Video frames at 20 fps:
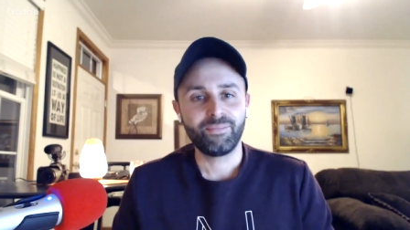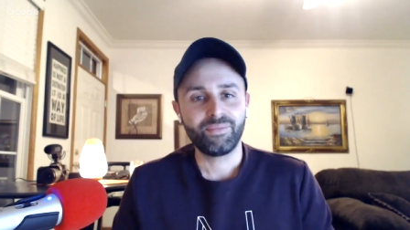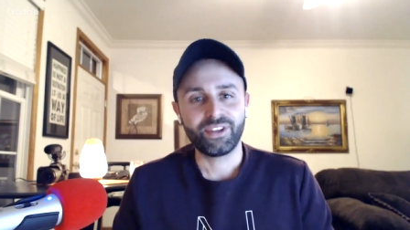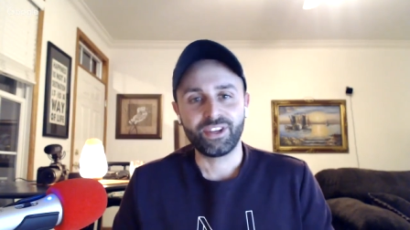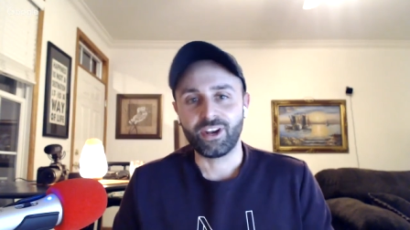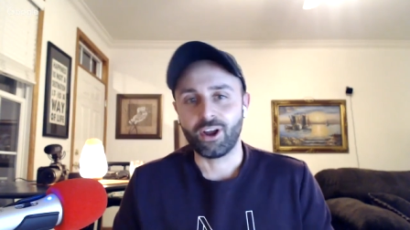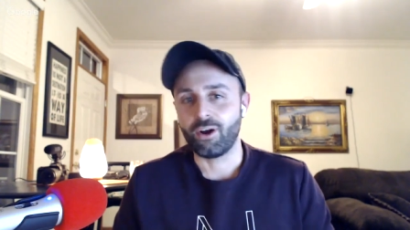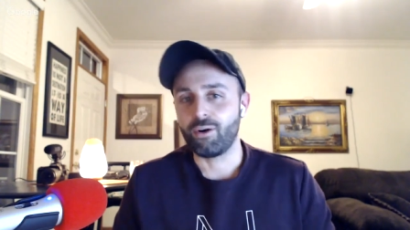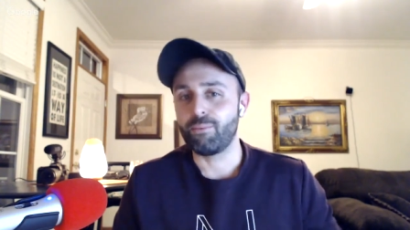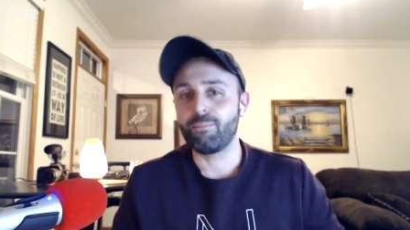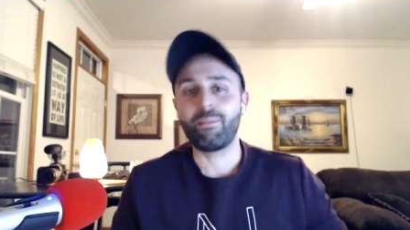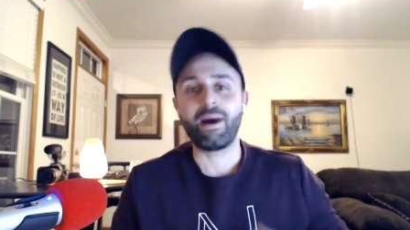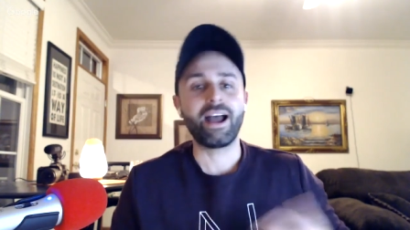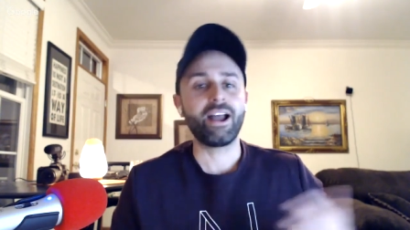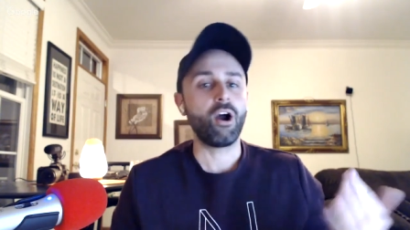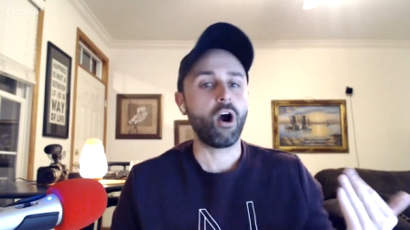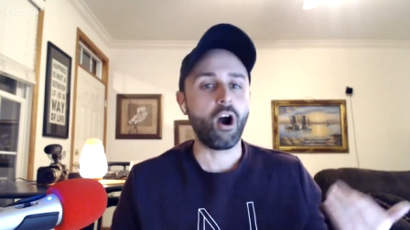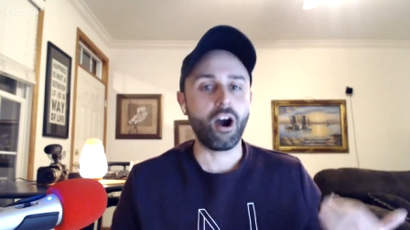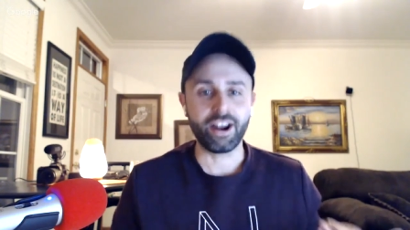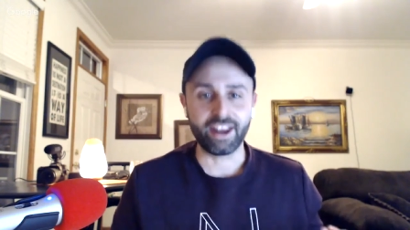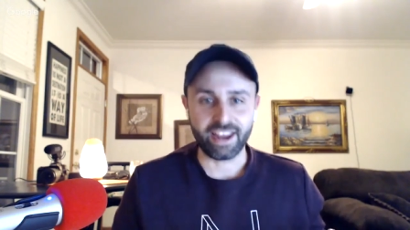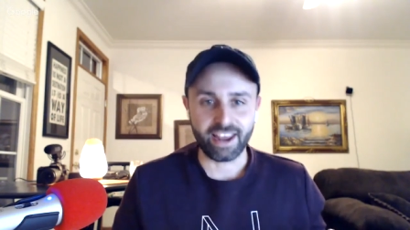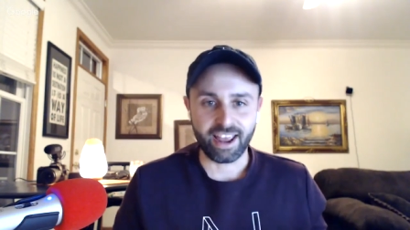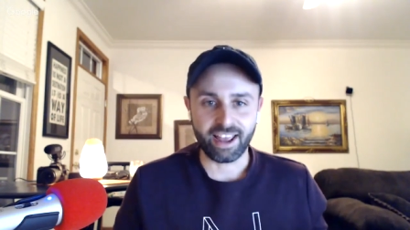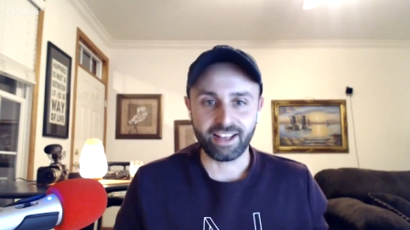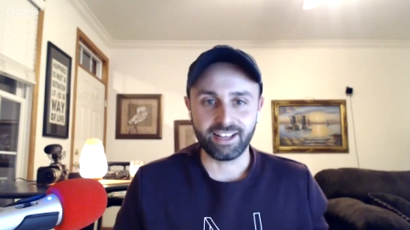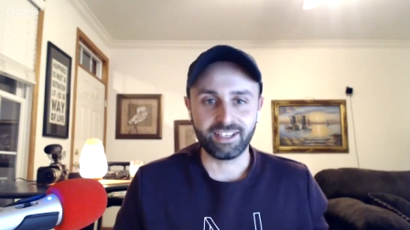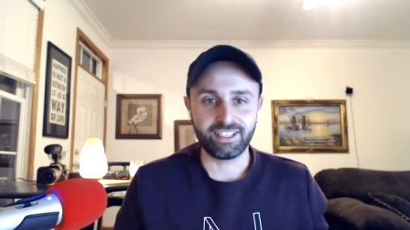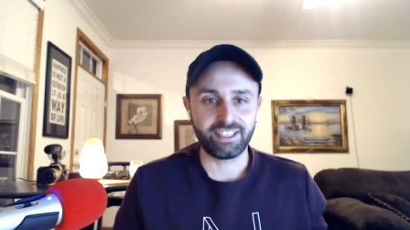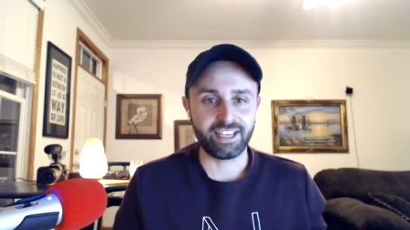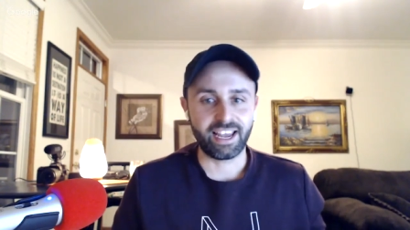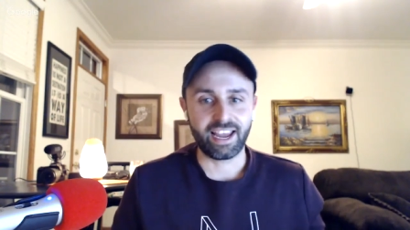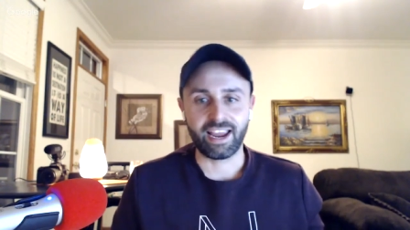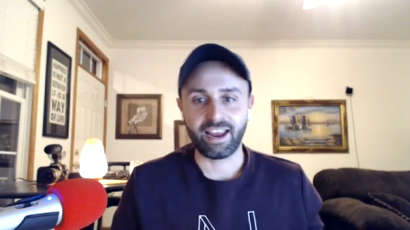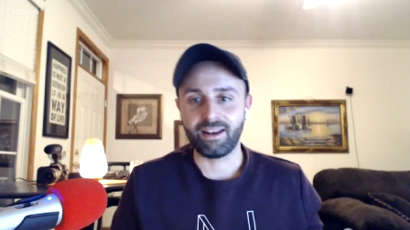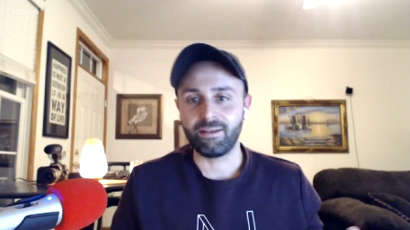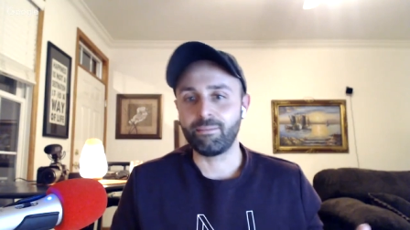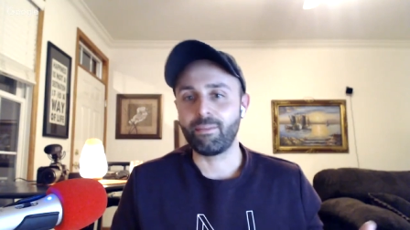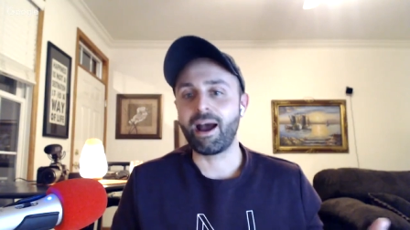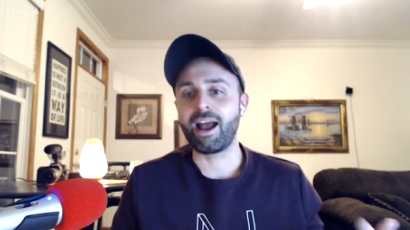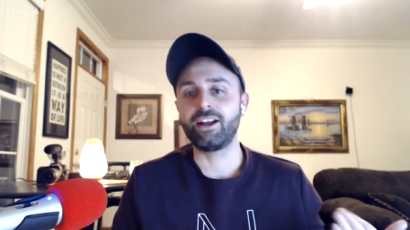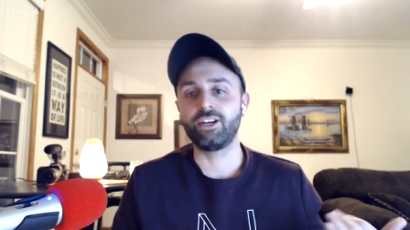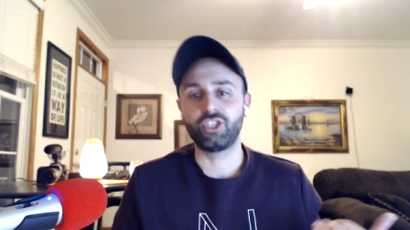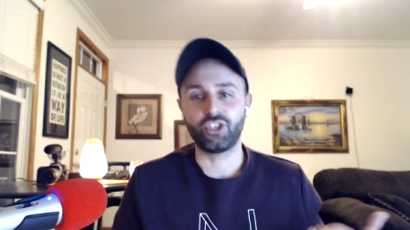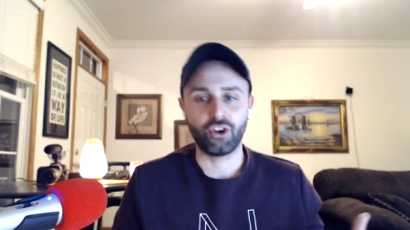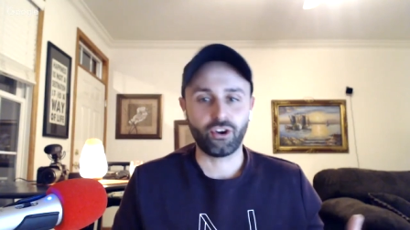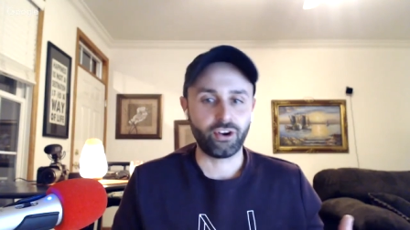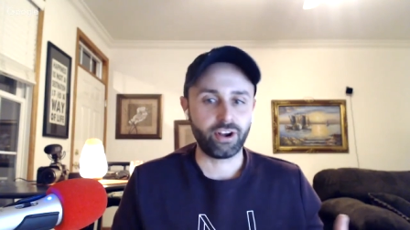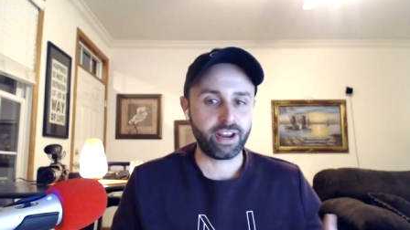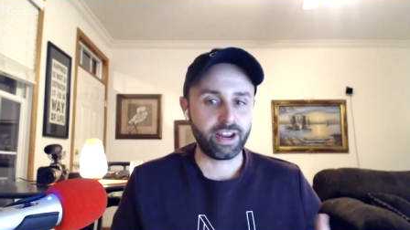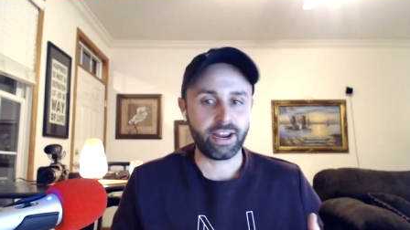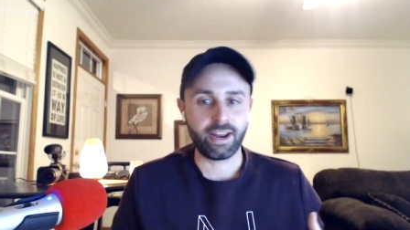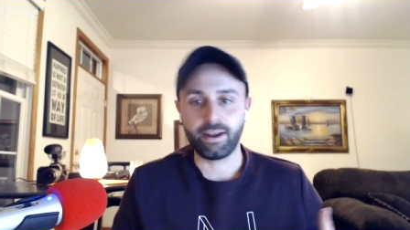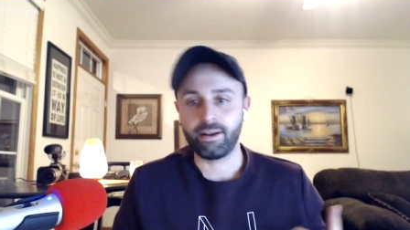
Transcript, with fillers: you know, my audience and my journey.